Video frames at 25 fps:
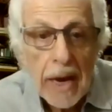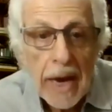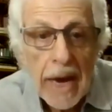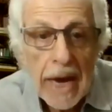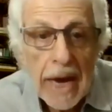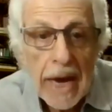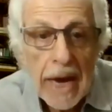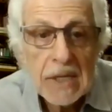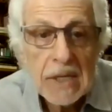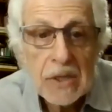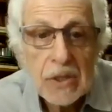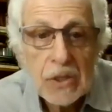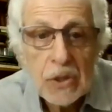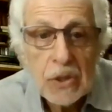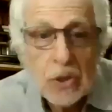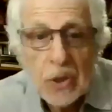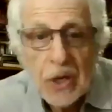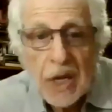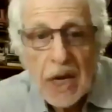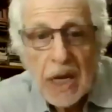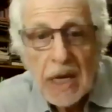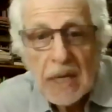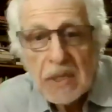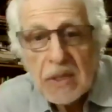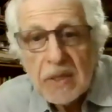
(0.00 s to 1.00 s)
As you
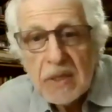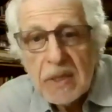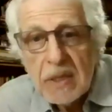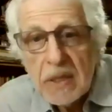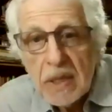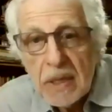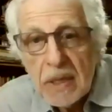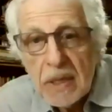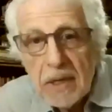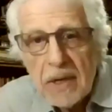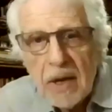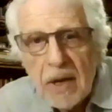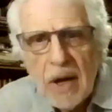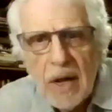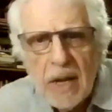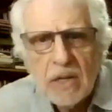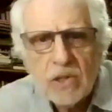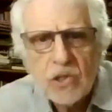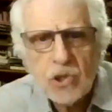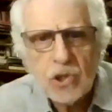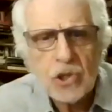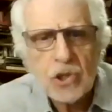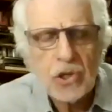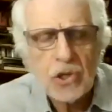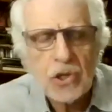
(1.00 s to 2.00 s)
can see,
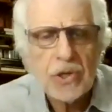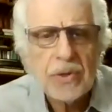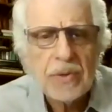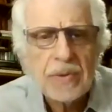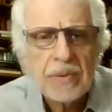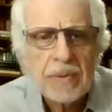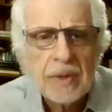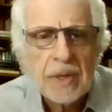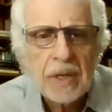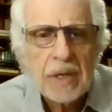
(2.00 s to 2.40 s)
culture,